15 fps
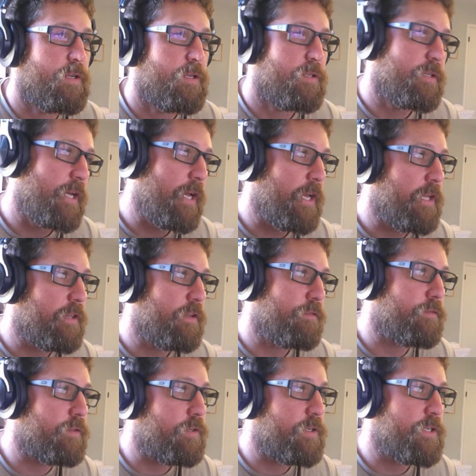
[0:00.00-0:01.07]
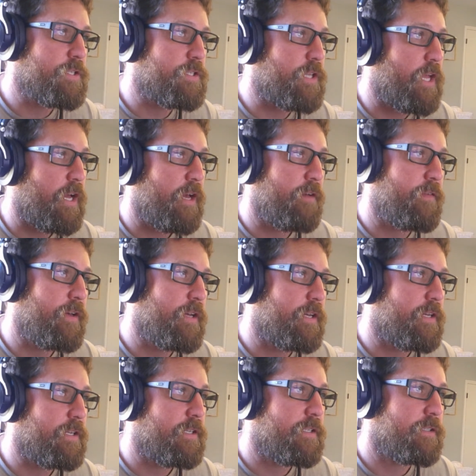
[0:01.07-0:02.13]
Dad, the floor is
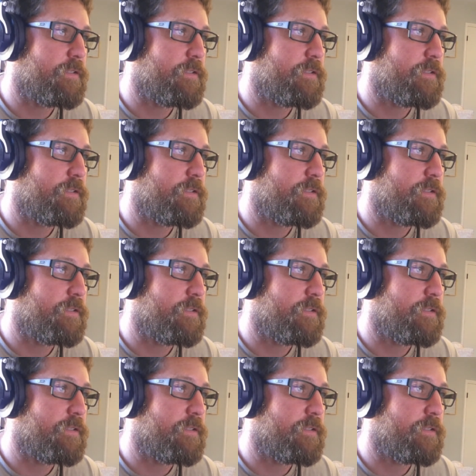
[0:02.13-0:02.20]
lava.